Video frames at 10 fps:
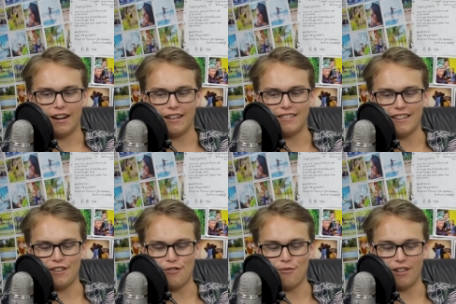And I
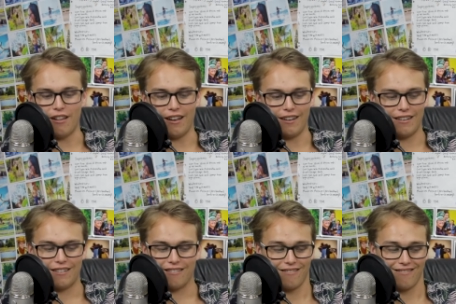think you were like,
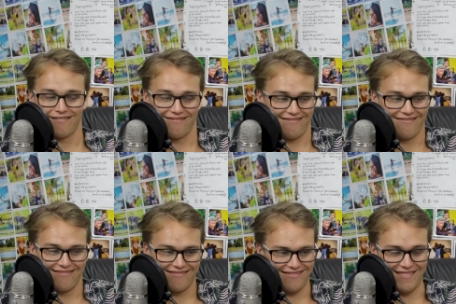
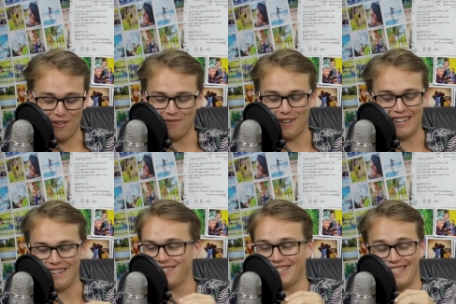not very
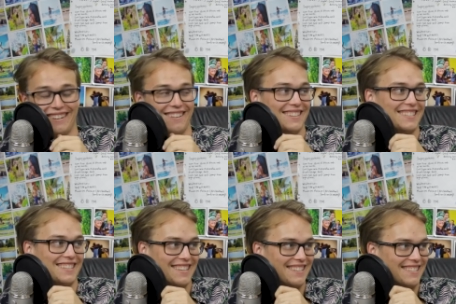interested,
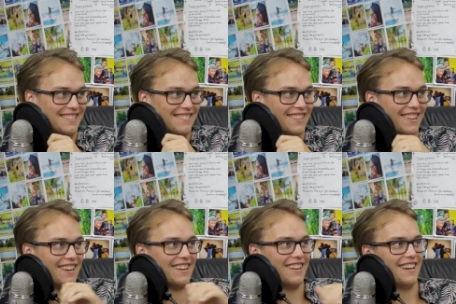honestly, because you were
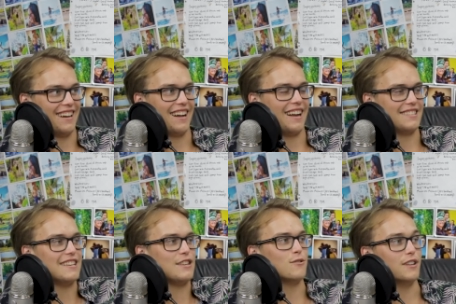like, I
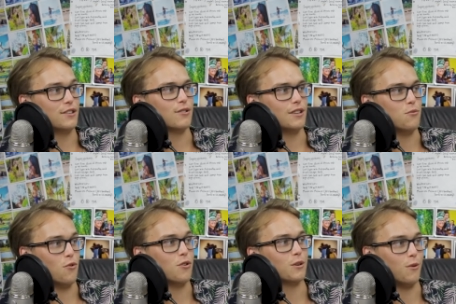think you literally
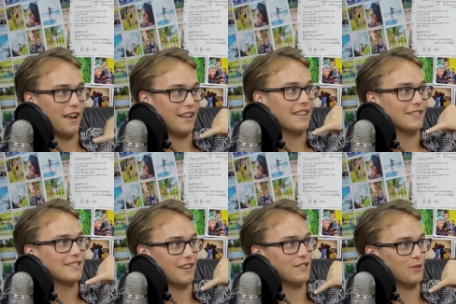walked away and then
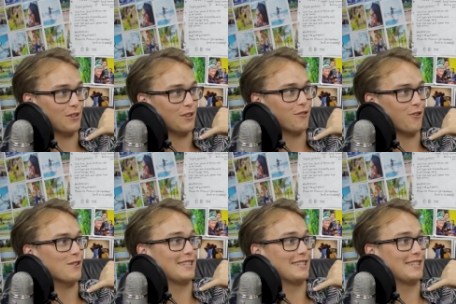started talking on the phone to